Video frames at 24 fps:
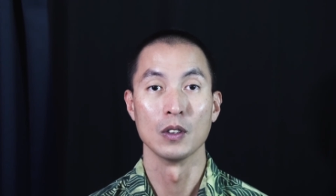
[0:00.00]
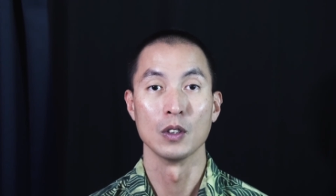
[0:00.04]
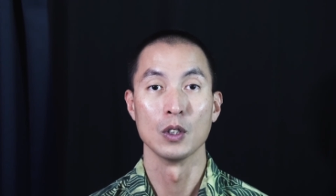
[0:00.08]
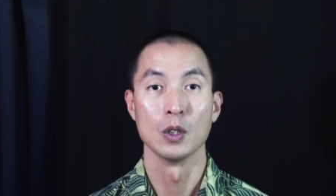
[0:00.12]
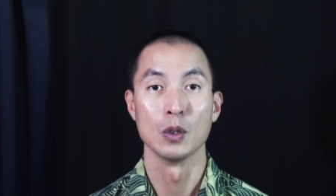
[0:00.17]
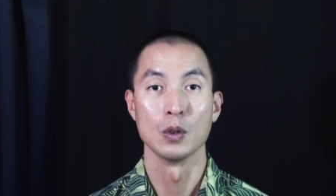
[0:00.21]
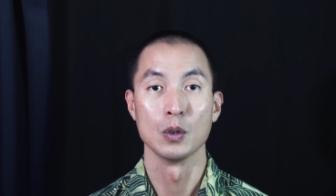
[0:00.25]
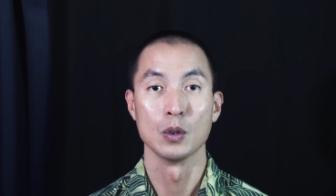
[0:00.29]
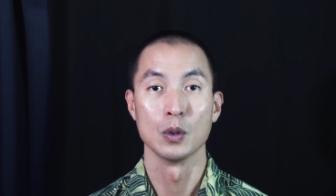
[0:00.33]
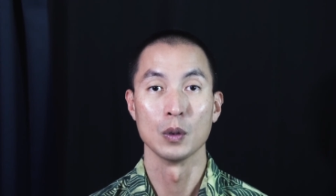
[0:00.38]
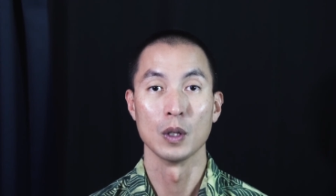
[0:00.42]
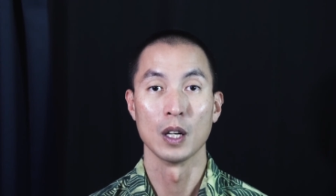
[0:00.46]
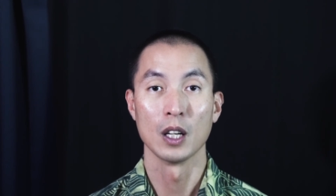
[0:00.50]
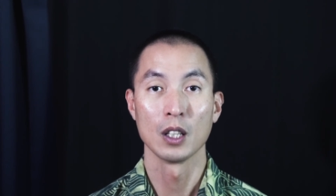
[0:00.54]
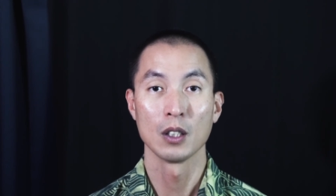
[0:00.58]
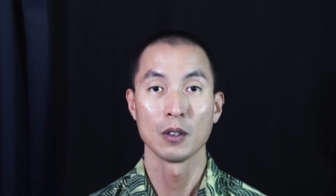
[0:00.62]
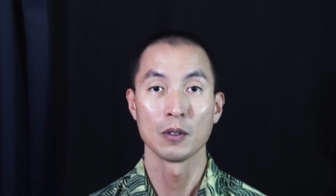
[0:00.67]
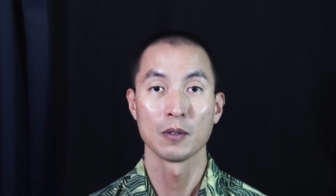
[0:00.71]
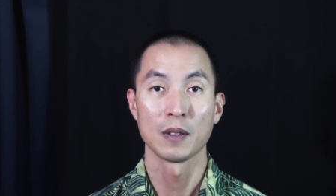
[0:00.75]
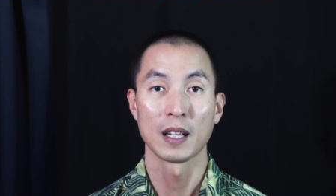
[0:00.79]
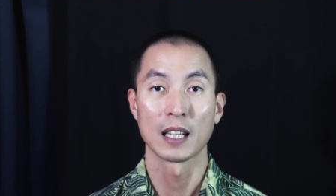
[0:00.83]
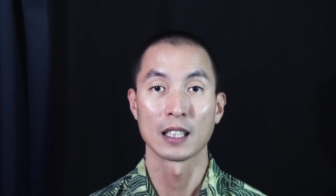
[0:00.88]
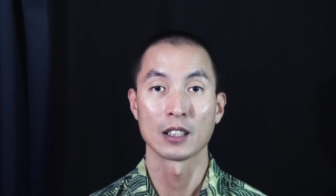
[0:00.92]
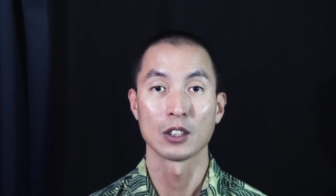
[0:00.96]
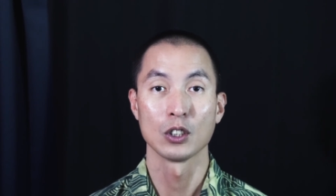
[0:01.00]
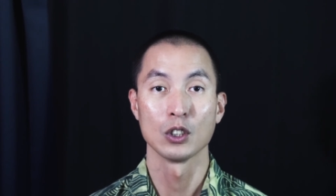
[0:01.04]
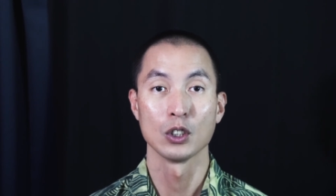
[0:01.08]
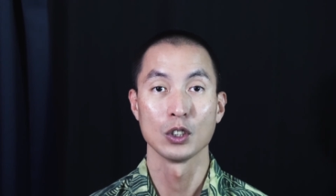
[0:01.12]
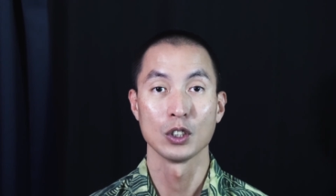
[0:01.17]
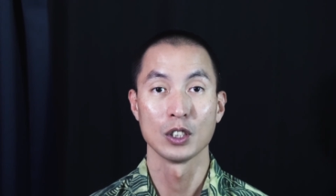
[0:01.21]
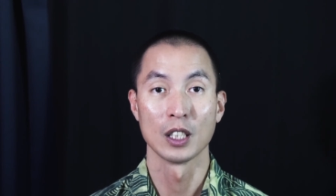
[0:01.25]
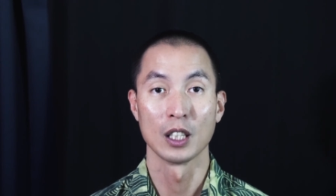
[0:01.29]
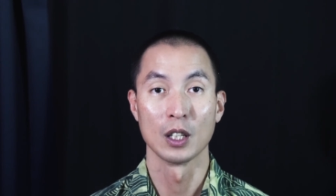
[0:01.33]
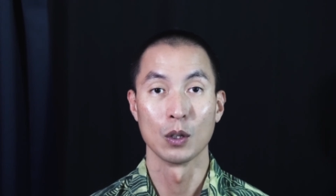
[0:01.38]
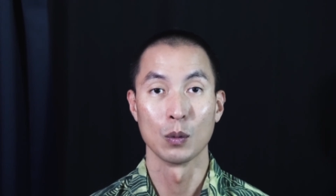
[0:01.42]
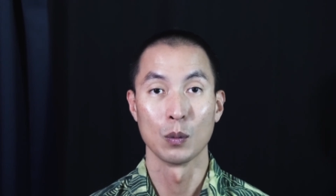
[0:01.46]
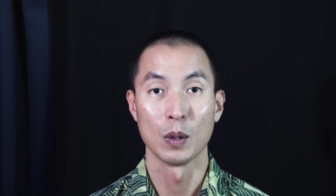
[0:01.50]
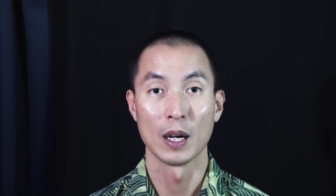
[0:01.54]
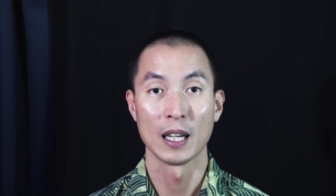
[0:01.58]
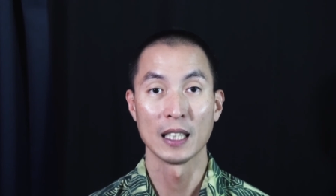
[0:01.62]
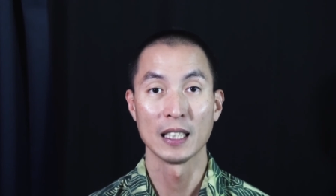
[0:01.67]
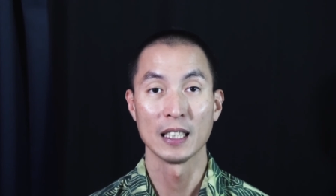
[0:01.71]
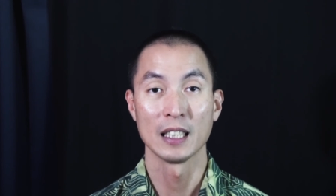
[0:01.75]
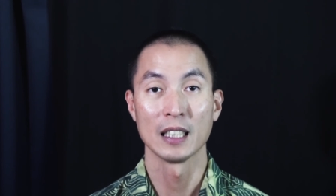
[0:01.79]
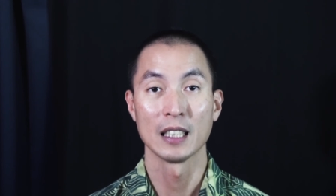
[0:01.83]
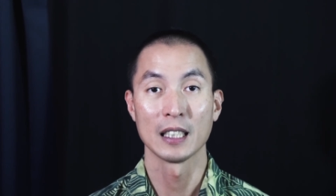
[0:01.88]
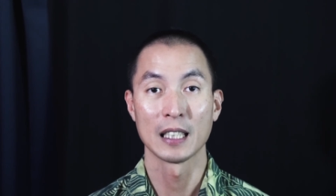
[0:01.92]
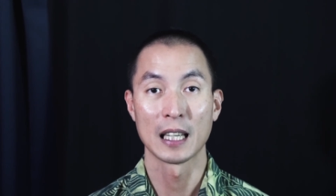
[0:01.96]
due to other factors that are
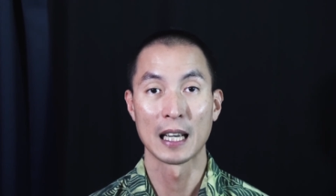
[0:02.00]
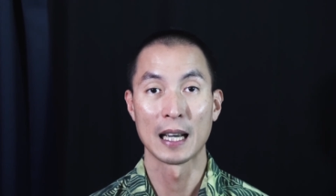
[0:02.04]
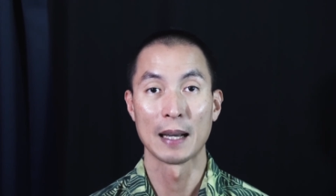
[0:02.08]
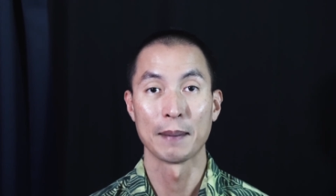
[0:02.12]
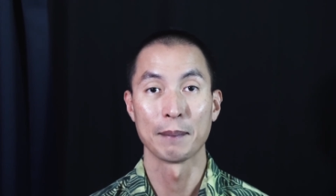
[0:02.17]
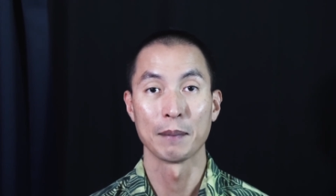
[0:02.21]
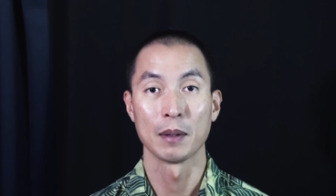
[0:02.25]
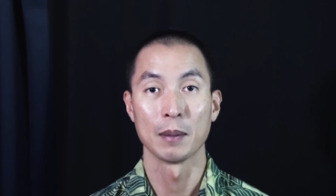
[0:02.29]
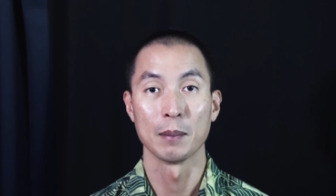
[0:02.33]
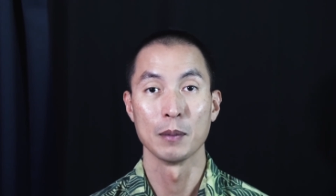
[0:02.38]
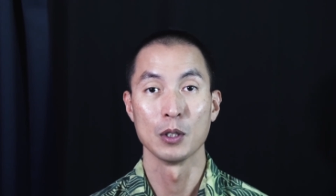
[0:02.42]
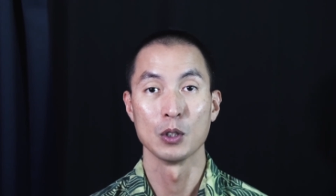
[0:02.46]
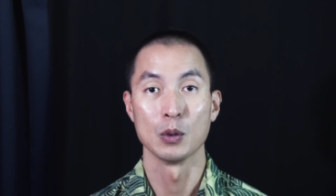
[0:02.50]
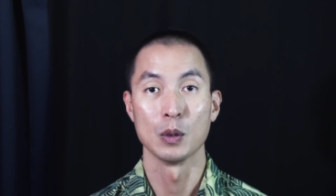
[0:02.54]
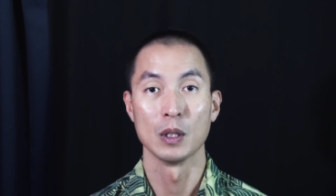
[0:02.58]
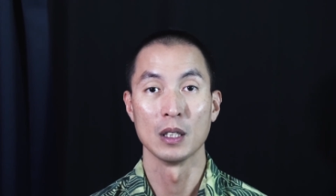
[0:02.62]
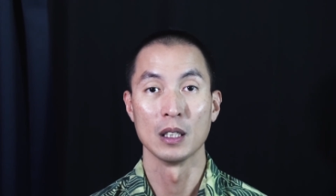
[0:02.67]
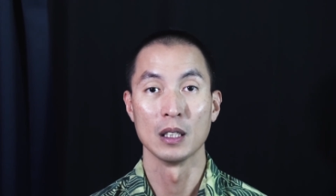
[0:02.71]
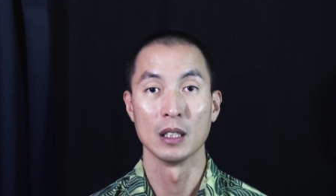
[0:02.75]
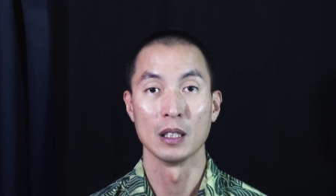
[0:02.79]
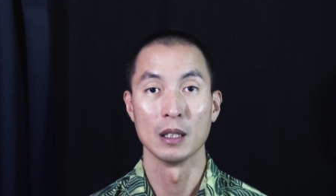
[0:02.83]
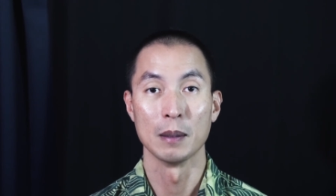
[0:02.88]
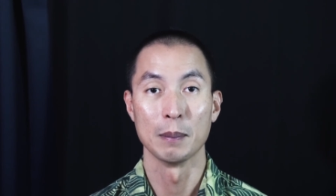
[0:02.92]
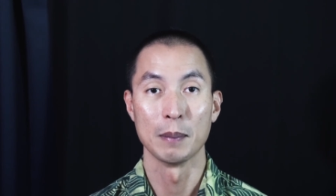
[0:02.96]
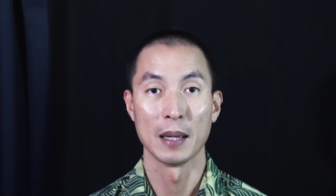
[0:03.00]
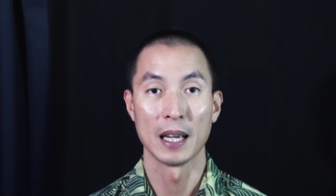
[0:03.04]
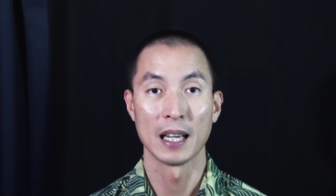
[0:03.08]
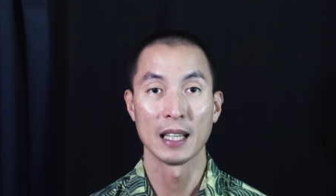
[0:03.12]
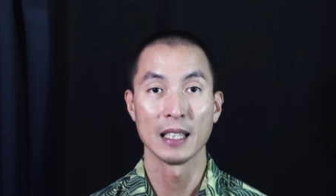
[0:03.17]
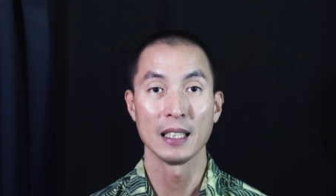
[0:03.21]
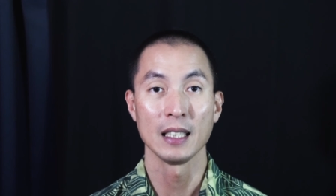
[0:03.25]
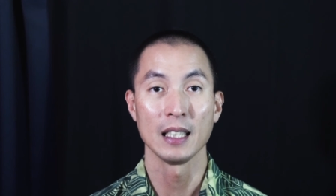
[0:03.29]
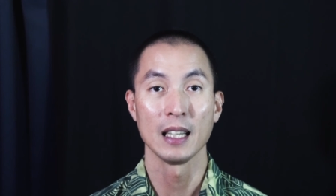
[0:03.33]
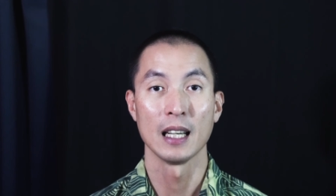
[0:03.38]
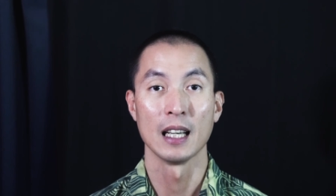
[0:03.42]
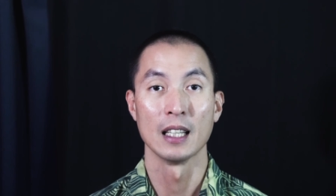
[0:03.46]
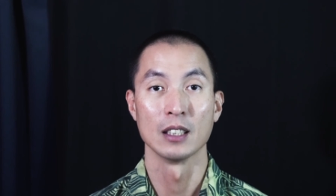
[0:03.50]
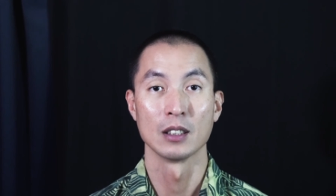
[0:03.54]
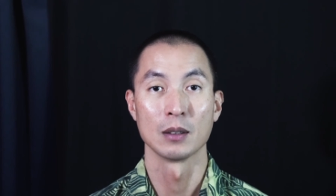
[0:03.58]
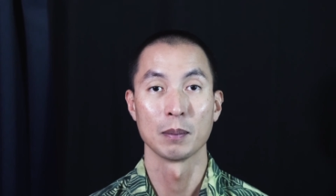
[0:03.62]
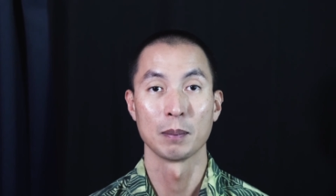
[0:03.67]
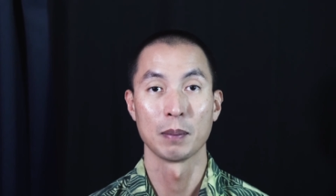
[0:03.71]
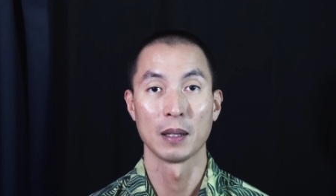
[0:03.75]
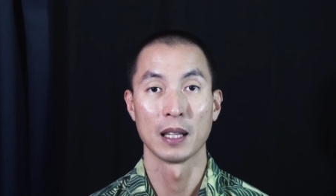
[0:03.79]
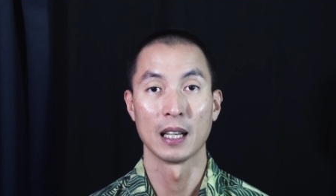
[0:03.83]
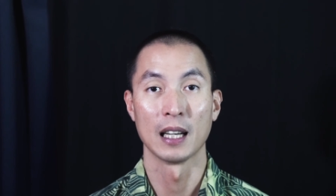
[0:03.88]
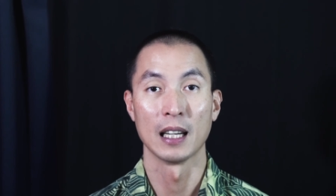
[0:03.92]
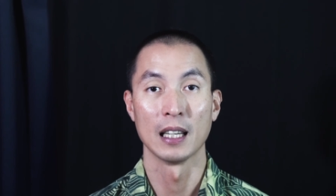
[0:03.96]
widening the gap between demand and
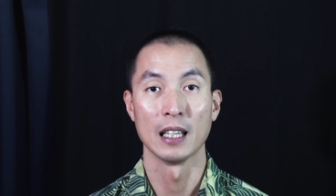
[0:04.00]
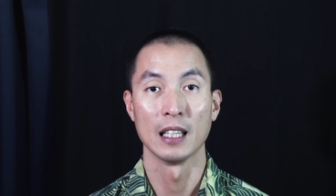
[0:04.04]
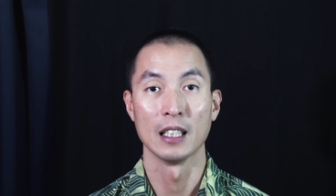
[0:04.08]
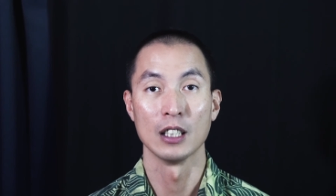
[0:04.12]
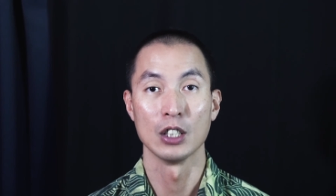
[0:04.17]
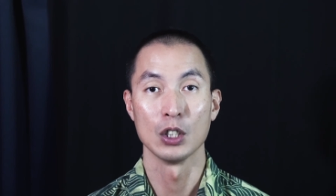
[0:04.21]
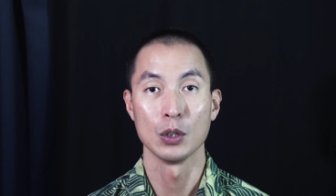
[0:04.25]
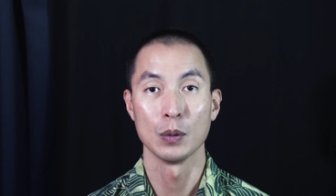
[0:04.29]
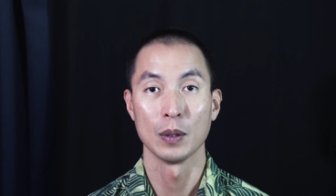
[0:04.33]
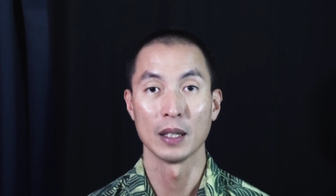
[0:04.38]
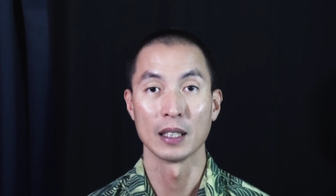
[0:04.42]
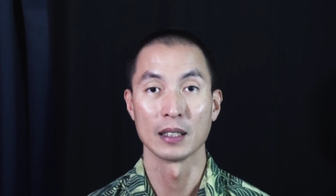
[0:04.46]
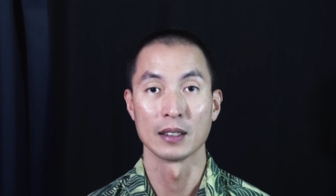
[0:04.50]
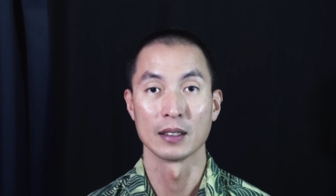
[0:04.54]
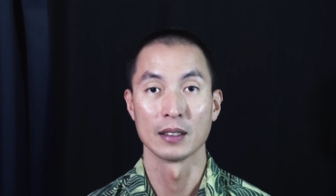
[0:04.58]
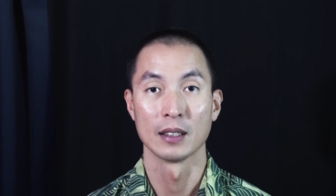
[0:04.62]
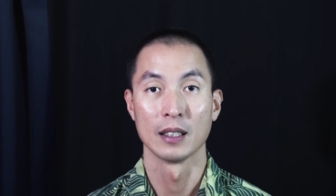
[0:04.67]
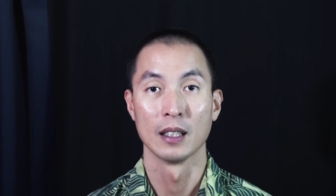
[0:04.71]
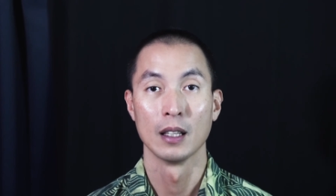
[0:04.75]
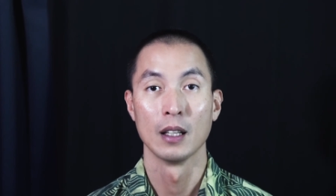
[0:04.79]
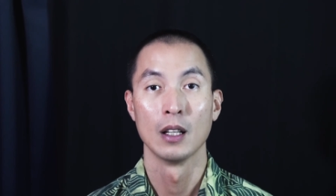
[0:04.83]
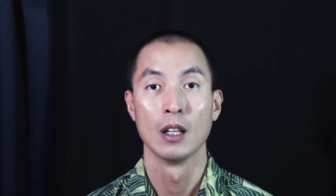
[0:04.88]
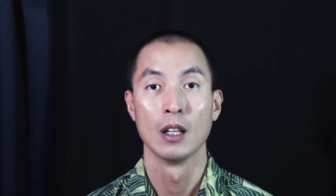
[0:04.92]
supply in the US.